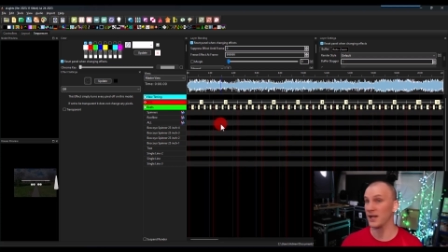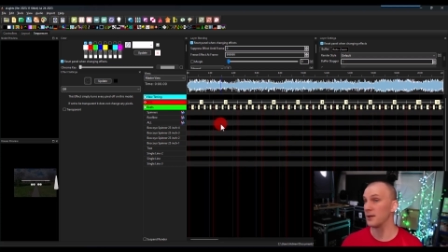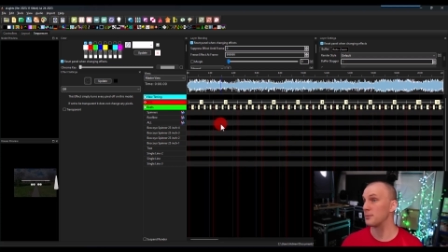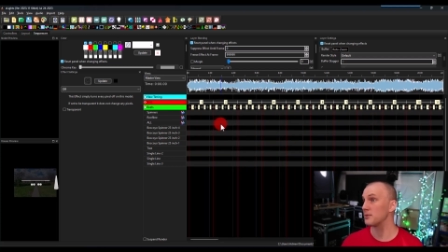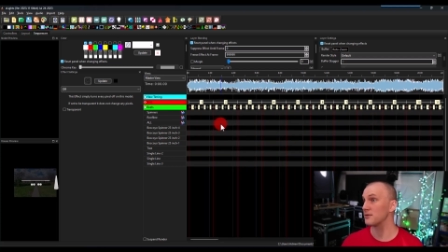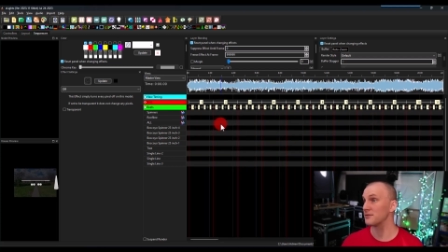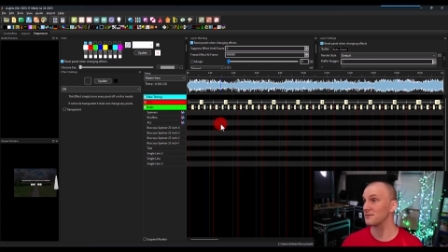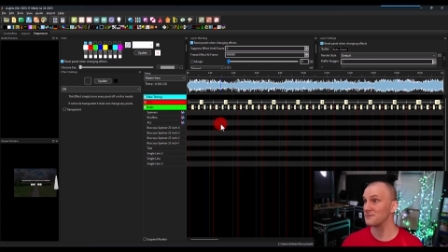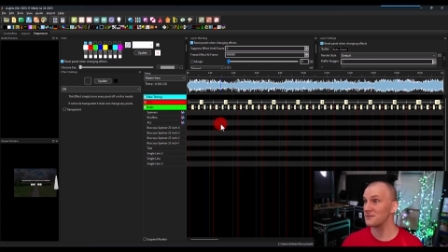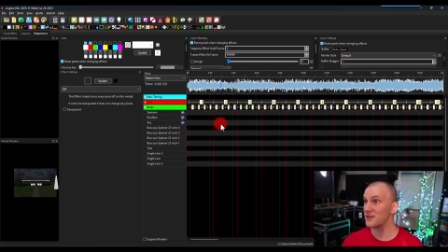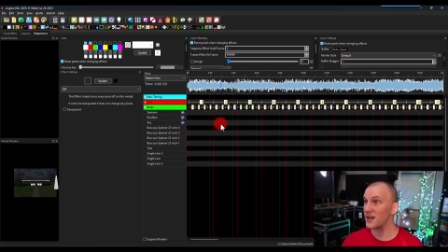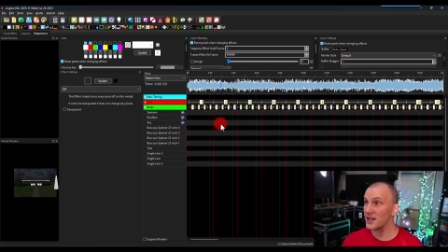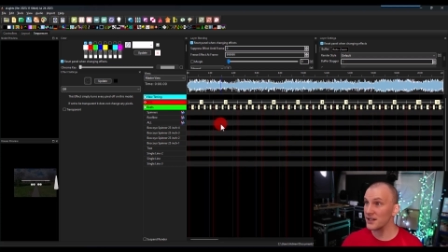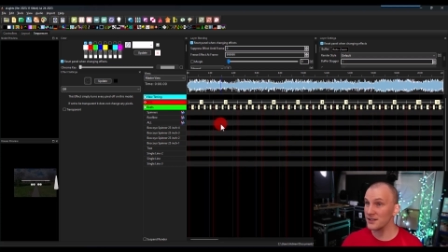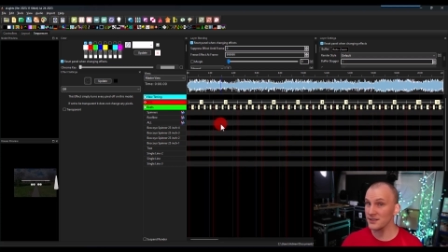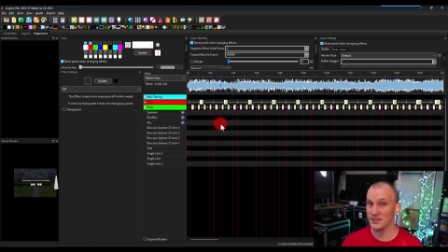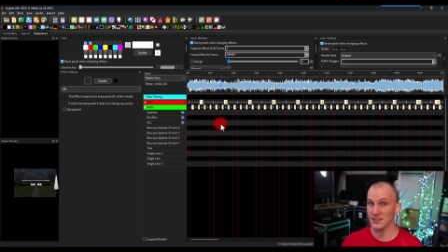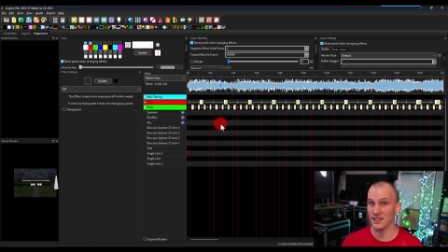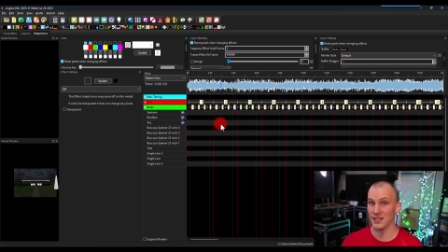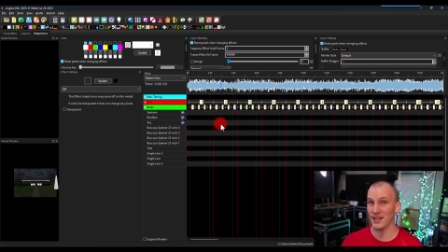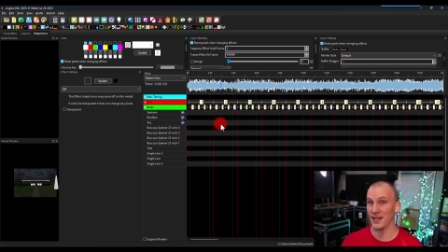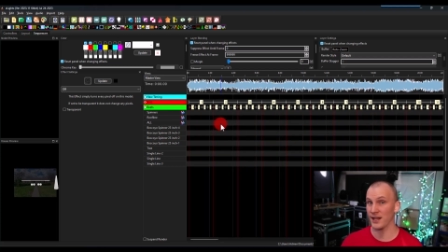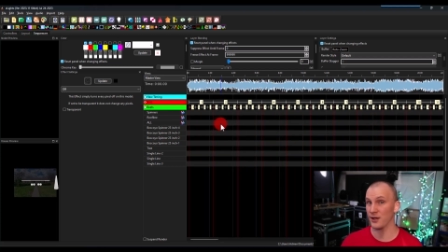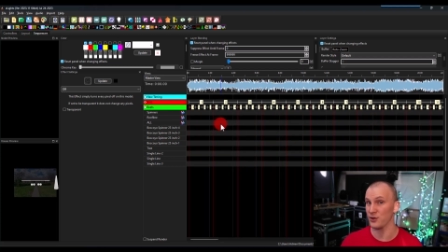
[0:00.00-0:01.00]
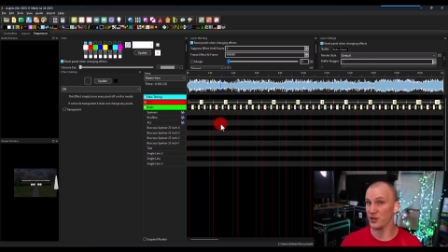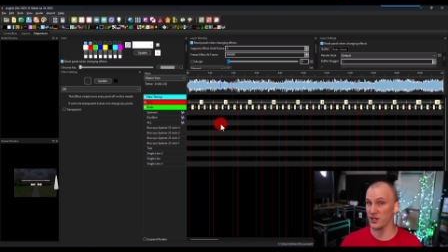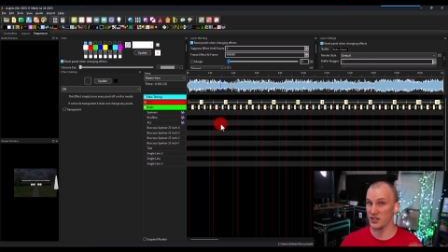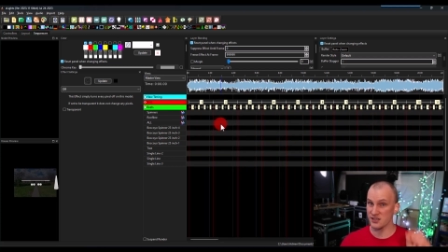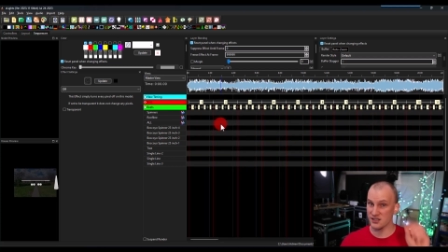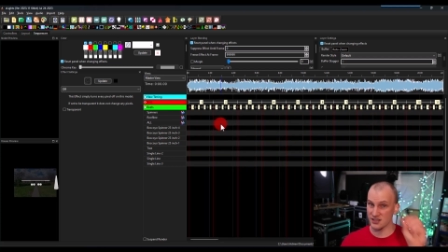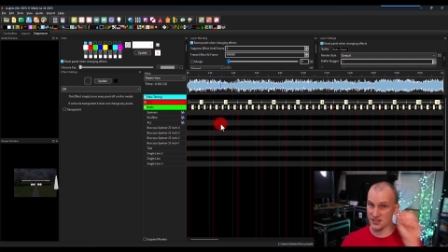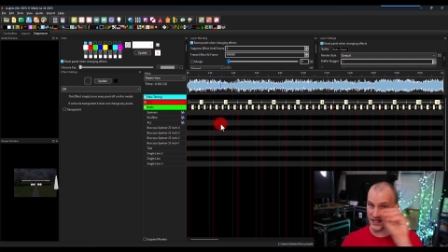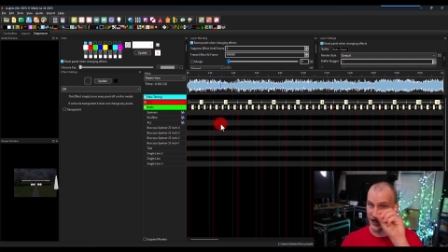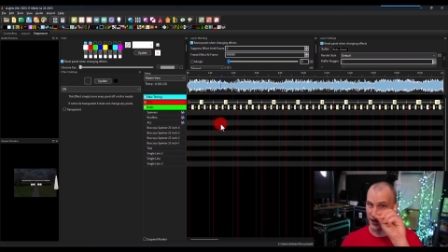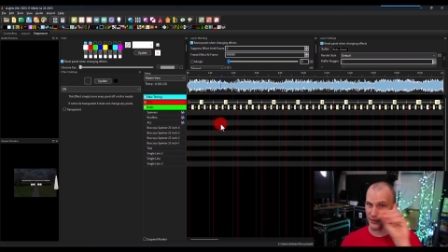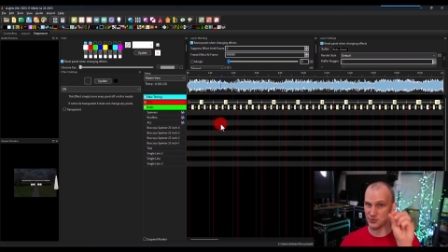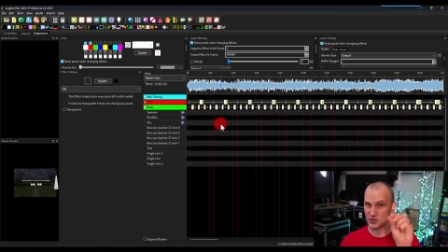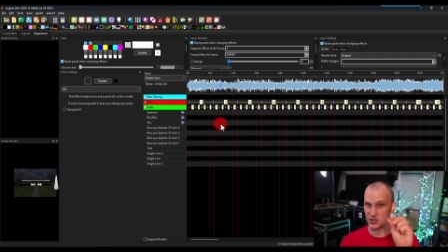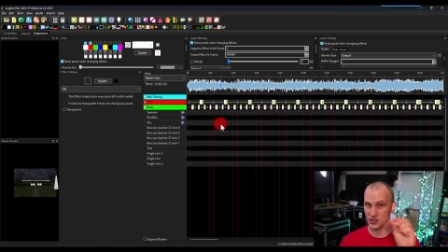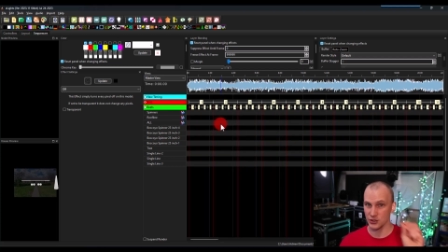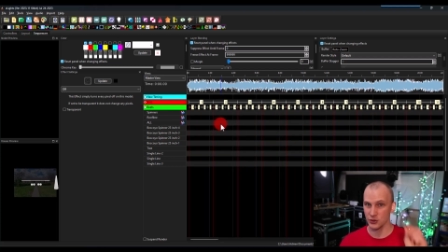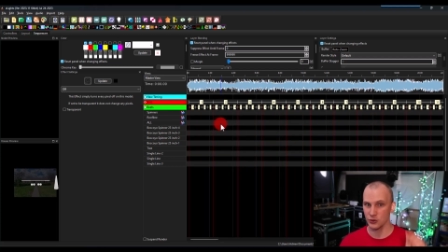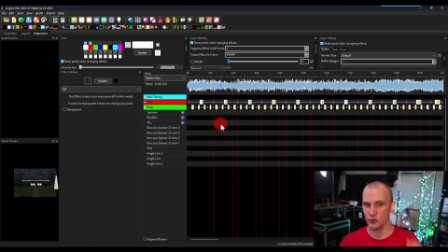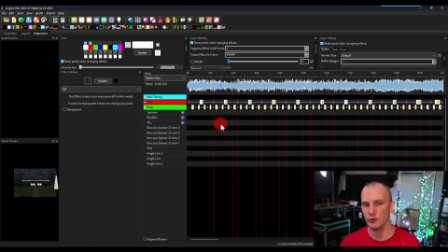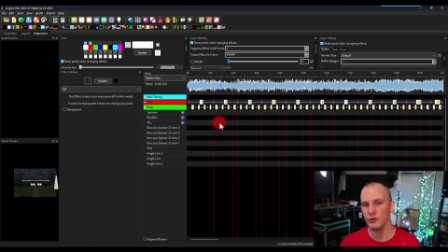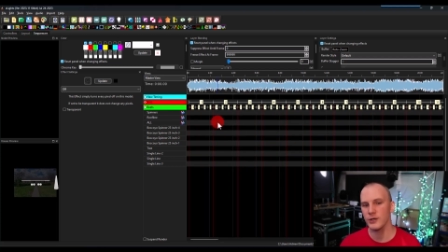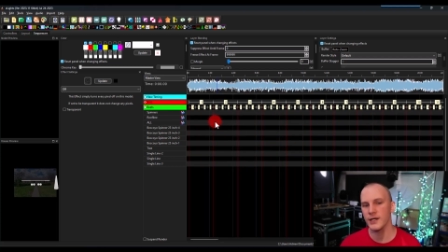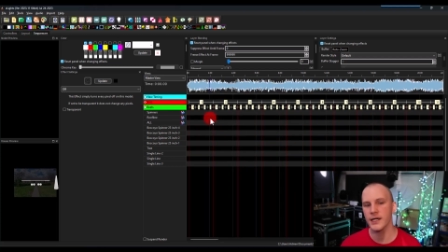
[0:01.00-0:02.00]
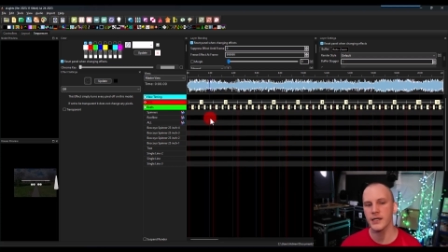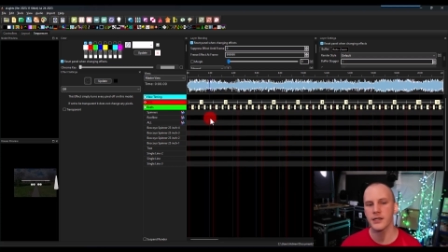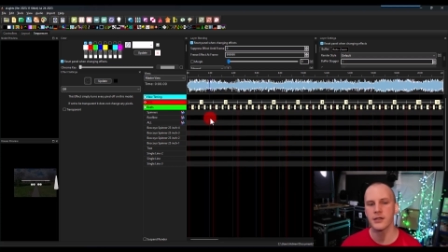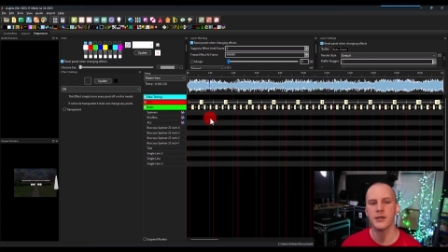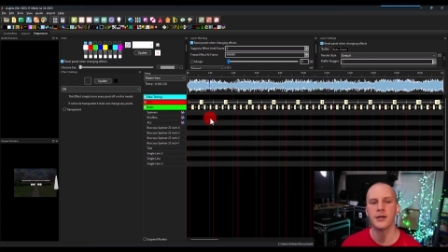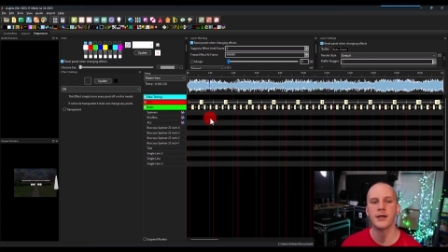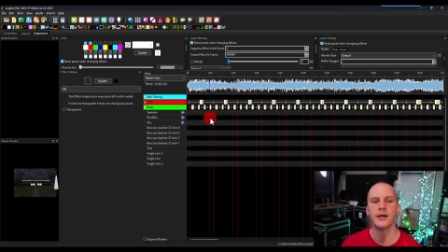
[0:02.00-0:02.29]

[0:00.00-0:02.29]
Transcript: up effects and how they snap to the grid.